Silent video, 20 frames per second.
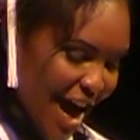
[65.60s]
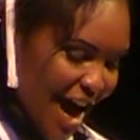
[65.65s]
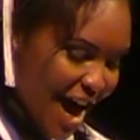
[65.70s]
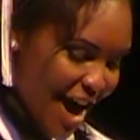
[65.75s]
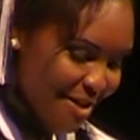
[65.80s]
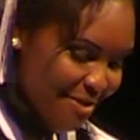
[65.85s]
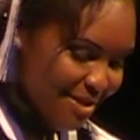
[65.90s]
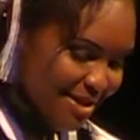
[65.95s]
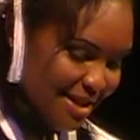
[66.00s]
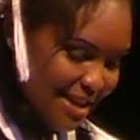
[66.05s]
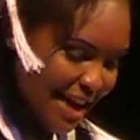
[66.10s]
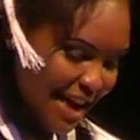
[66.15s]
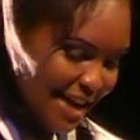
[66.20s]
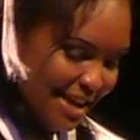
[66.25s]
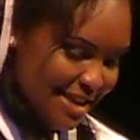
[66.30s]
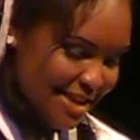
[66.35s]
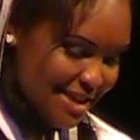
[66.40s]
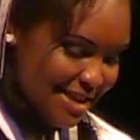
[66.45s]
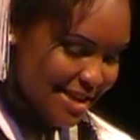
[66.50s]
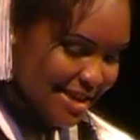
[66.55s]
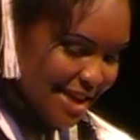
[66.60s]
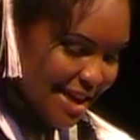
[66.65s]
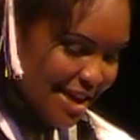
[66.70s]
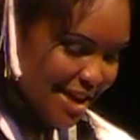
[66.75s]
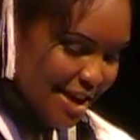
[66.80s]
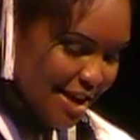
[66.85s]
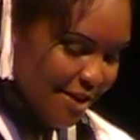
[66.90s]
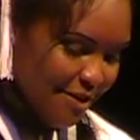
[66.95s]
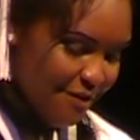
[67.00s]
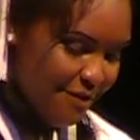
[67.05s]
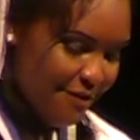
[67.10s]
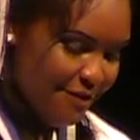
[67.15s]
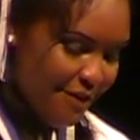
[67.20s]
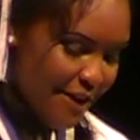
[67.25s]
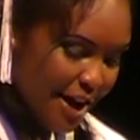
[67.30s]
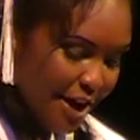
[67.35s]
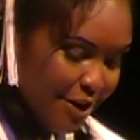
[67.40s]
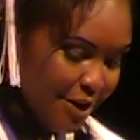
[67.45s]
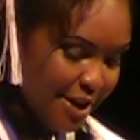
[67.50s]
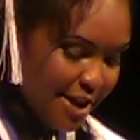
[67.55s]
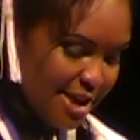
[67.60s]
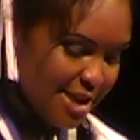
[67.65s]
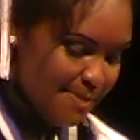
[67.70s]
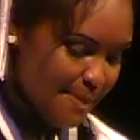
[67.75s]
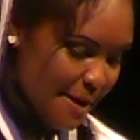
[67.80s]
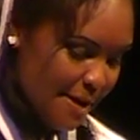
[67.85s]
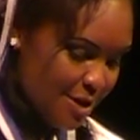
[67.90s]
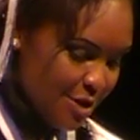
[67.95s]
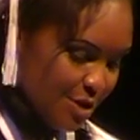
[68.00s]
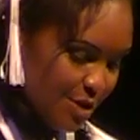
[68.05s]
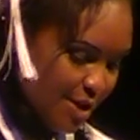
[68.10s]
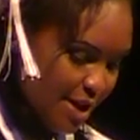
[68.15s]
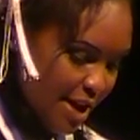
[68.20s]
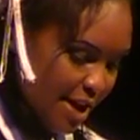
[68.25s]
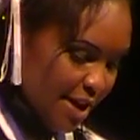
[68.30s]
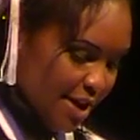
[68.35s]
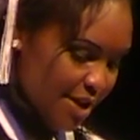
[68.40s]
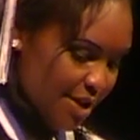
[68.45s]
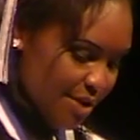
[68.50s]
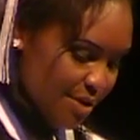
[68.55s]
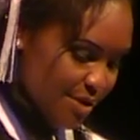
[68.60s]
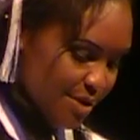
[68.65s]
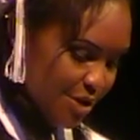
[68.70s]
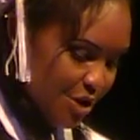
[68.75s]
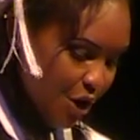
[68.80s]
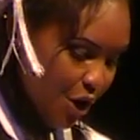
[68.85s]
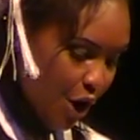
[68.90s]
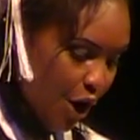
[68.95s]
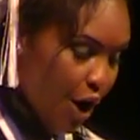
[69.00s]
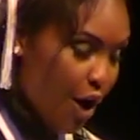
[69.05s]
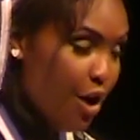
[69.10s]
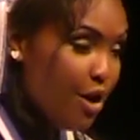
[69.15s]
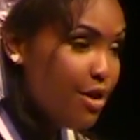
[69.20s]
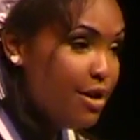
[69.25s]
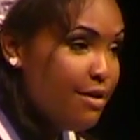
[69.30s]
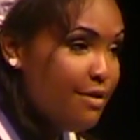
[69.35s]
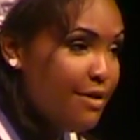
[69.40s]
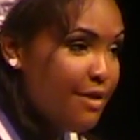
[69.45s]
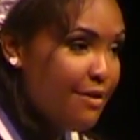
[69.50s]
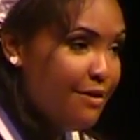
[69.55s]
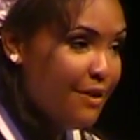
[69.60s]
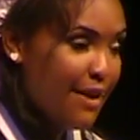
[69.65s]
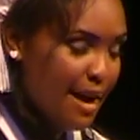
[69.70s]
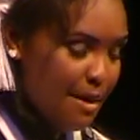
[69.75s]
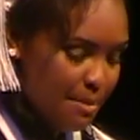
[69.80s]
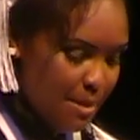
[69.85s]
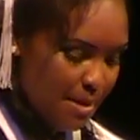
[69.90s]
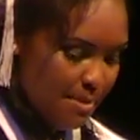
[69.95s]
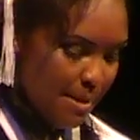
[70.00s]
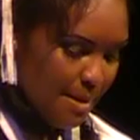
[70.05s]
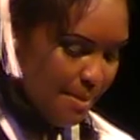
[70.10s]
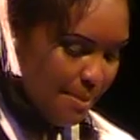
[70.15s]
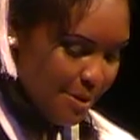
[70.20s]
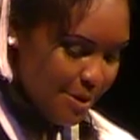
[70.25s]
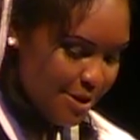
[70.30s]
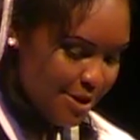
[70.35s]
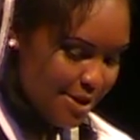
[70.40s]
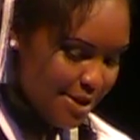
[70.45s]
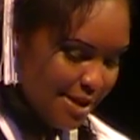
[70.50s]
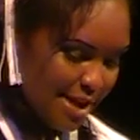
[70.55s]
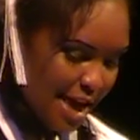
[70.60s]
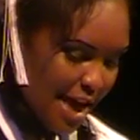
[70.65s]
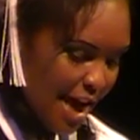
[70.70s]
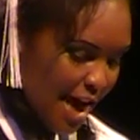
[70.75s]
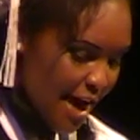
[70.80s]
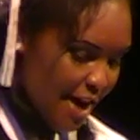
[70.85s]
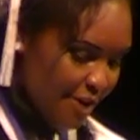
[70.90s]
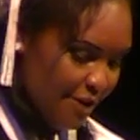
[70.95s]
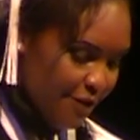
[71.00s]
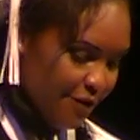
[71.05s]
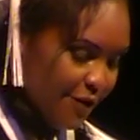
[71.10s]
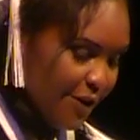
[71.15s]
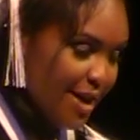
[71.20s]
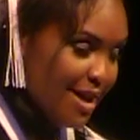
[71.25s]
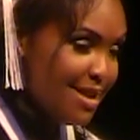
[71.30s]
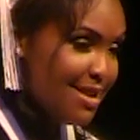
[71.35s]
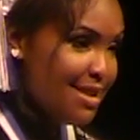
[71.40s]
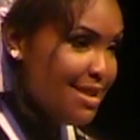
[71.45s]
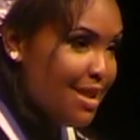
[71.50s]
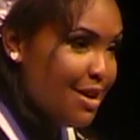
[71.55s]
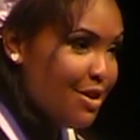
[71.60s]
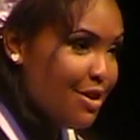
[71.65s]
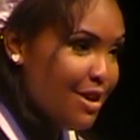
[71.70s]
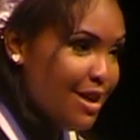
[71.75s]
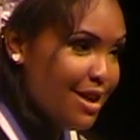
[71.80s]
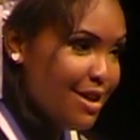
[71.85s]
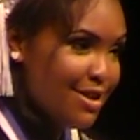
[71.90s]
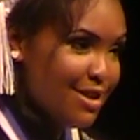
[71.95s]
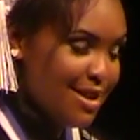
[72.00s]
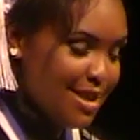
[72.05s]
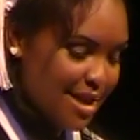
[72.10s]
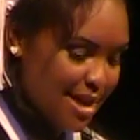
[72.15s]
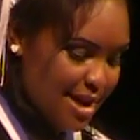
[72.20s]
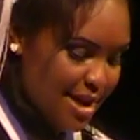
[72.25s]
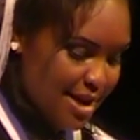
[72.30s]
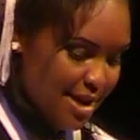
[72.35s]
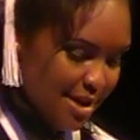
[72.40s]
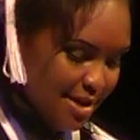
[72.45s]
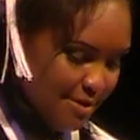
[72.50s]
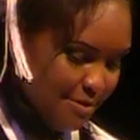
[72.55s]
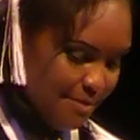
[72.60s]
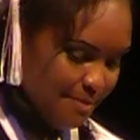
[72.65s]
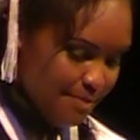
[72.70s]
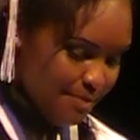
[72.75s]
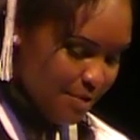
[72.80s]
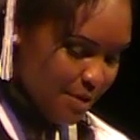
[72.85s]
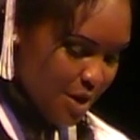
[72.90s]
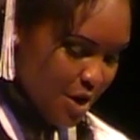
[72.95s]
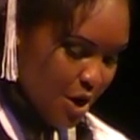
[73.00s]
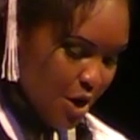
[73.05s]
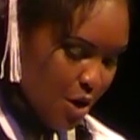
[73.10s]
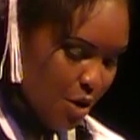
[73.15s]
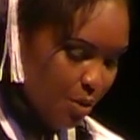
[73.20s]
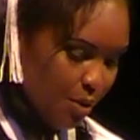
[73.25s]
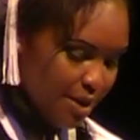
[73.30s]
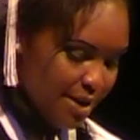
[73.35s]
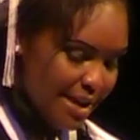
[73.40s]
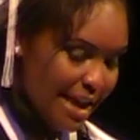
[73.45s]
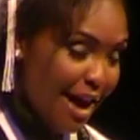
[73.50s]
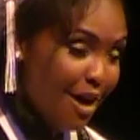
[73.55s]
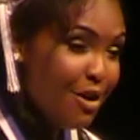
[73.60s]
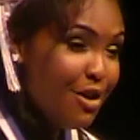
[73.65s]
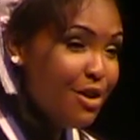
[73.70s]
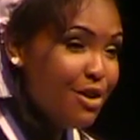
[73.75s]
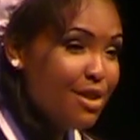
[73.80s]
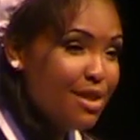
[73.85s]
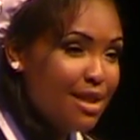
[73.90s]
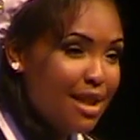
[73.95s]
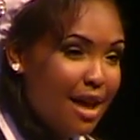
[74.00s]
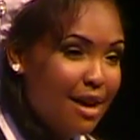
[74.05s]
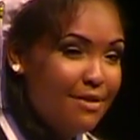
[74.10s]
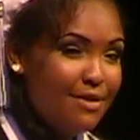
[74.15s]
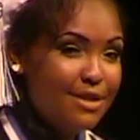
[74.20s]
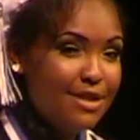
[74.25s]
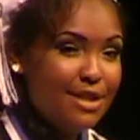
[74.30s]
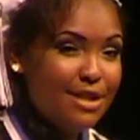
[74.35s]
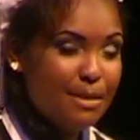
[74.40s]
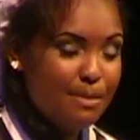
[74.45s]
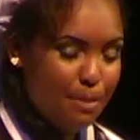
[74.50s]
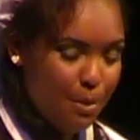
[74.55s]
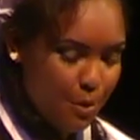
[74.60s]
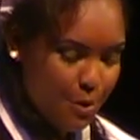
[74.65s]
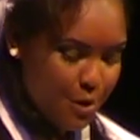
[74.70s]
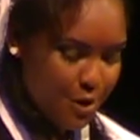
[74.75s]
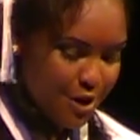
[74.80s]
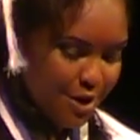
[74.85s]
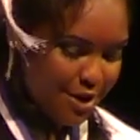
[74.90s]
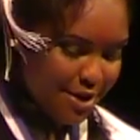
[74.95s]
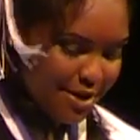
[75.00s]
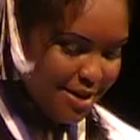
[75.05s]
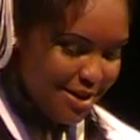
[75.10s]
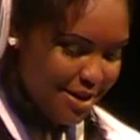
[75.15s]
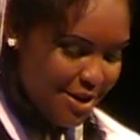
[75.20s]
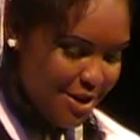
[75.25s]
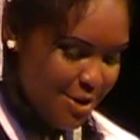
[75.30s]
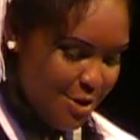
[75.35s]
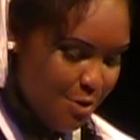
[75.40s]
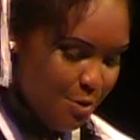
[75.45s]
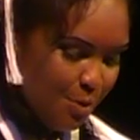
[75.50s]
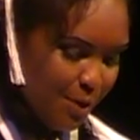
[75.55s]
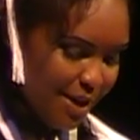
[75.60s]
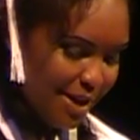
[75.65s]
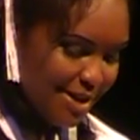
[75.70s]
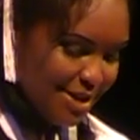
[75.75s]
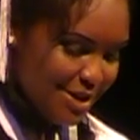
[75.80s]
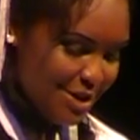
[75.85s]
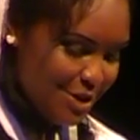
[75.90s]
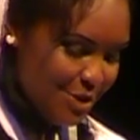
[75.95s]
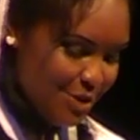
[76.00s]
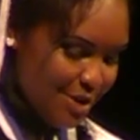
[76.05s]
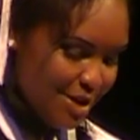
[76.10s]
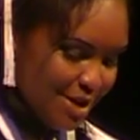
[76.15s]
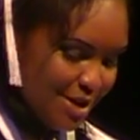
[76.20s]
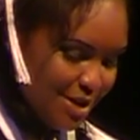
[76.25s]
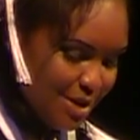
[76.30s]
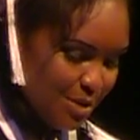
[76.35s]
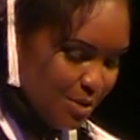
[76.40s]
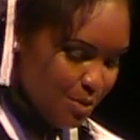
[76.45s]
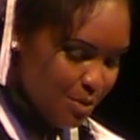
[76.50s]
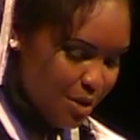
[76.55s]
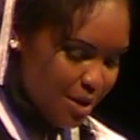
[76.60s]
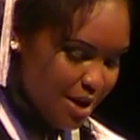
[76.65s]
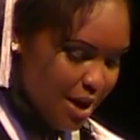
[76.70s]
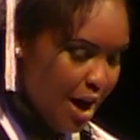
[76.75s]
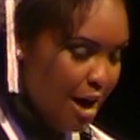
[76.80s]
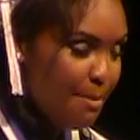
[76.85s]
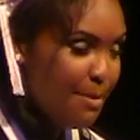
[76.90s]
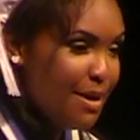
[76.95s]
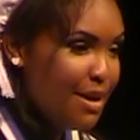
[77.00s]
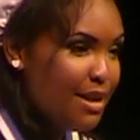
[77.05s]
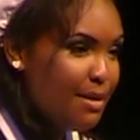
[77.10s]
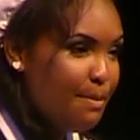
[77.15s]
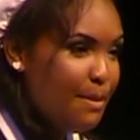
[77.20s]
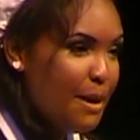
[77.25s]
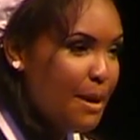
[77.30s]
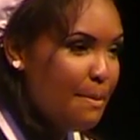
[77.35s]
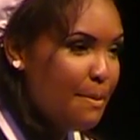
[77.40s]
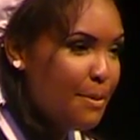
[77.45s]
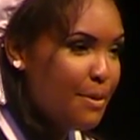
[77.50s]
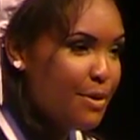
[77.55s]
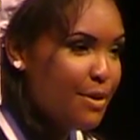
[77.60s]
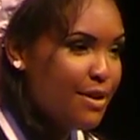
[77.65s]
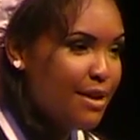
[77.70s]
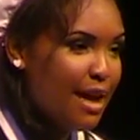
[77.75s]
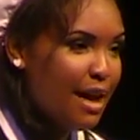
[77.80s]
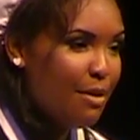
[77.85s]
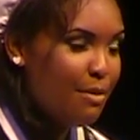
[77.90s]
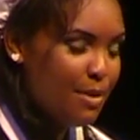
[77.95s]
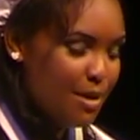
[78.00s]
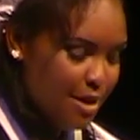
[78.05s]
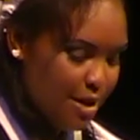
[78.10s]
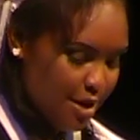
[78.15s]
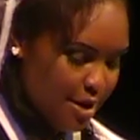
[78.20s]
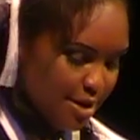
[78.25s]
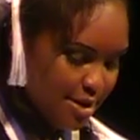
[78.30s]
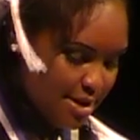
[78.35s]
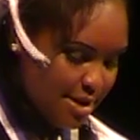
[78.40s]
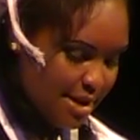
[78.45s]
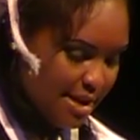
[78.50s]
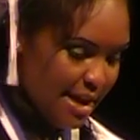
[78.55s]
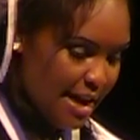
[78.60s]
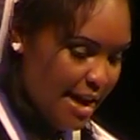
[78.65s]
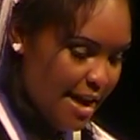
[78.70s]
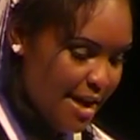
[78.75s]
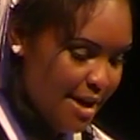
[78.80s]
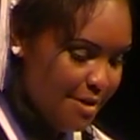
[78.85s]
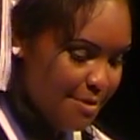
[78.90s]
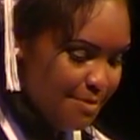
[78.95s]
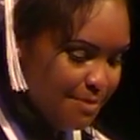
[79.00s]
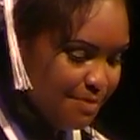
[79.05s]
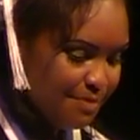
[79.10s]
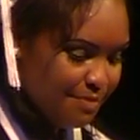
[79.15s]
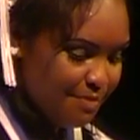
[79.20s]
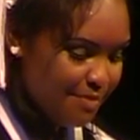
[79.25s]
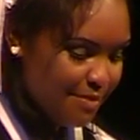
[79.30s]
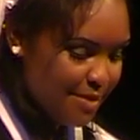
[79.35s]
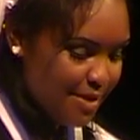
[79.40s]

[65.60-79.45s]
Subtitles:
I would like to send a very special thank you to all of the family members and friends that are here tonight. Without your love and support, we students would not be the people that we are today.